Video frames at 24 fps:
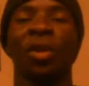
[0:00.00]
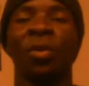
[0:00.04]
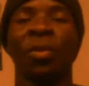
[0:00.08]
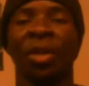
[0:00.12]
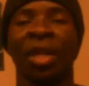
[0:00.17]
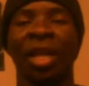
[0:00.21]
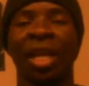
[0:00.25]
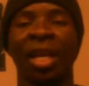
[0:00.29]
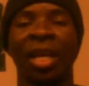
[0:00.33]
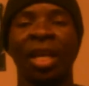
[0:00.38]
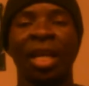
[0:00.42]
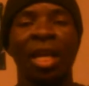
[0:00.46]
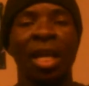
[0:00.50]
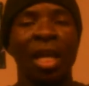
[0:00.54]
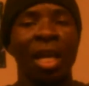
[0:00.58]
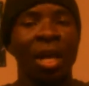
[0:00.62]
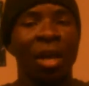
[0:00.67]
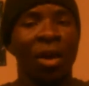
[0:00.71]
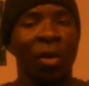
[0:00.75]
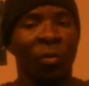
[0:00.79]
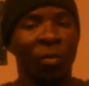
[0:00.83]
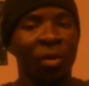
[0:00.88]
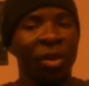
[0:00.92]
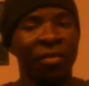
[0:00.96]
Okay,
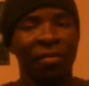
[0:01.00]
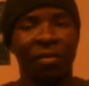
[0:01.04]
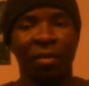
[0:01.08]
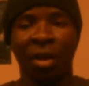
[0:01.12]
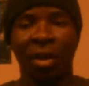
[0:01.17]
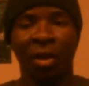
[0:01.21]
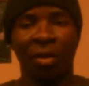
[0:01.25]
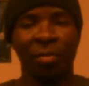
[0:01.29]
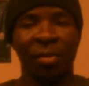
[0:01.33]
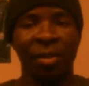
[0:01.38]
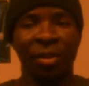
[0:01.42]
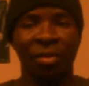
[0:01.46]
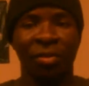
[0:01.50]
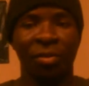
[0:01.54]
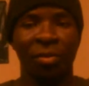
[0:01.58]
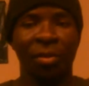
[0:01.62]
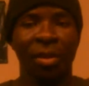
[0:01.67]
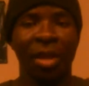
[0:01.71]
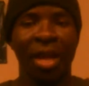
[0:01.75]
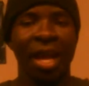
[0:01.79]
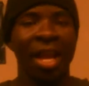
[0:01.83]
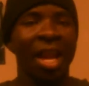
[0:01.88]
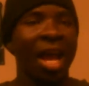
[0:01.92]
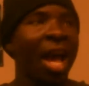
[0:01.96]
we've all been through
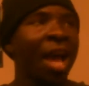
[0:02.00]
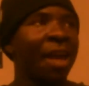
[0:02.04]
that.